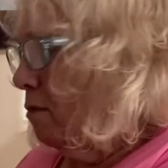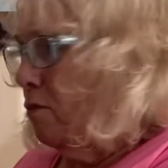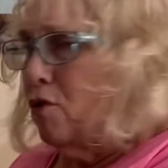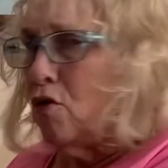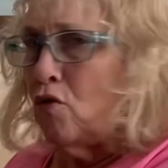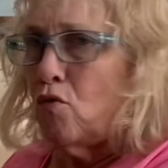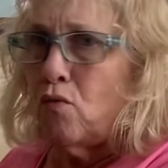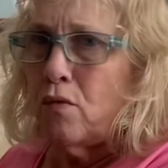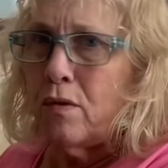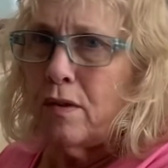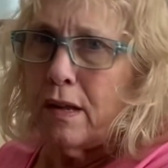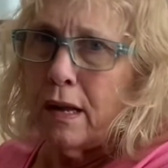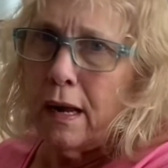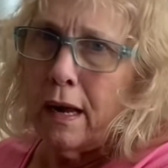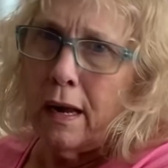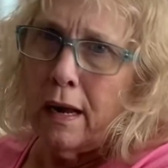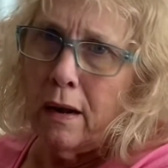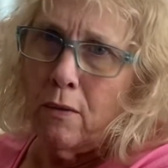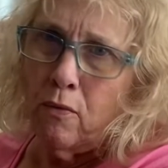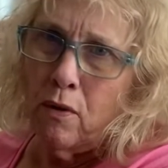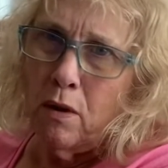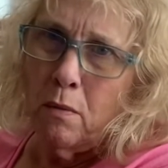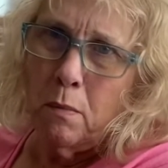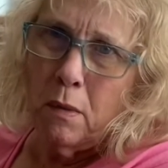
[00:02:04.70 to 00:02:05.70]
so sad.
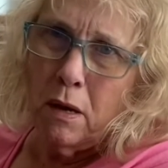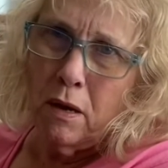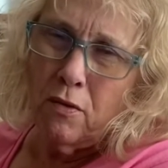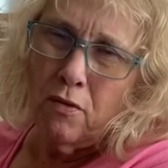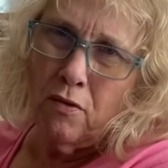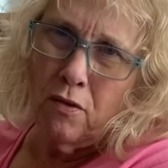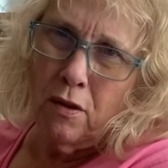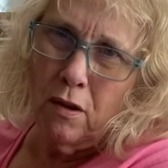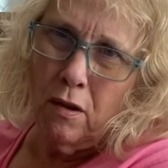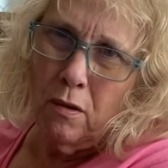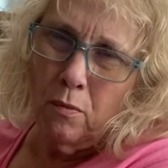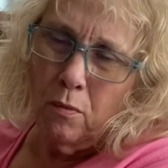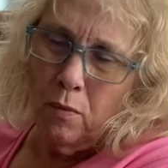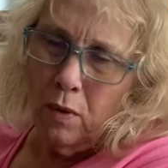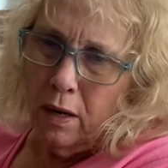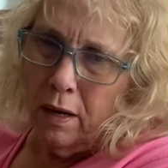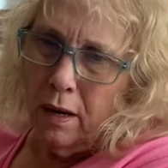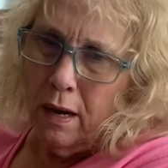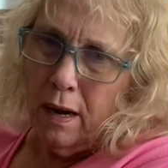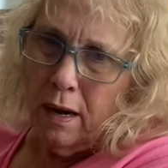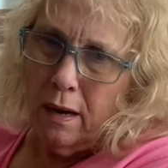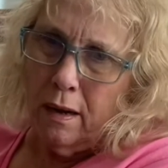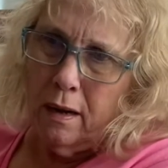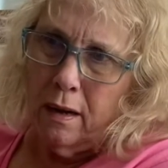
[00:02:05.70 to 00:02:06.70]
We miss him. We'd
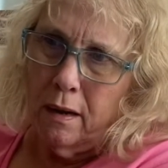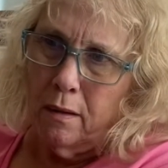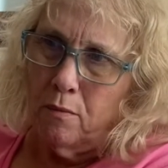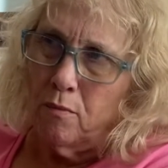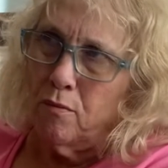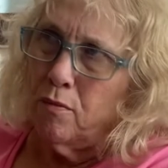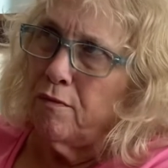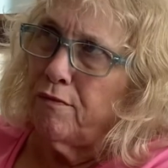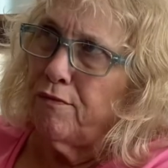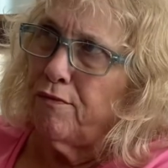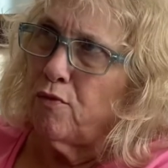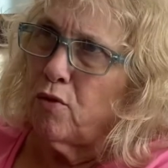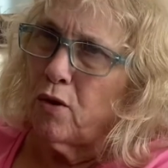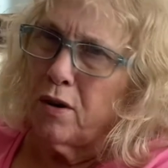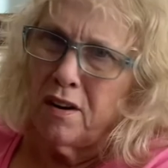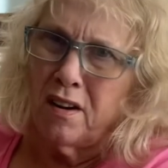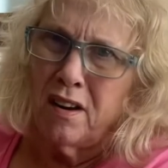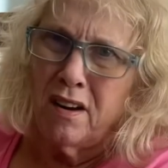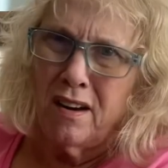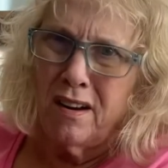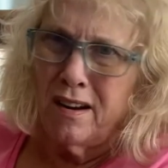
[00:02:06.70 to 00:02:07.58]
had him 14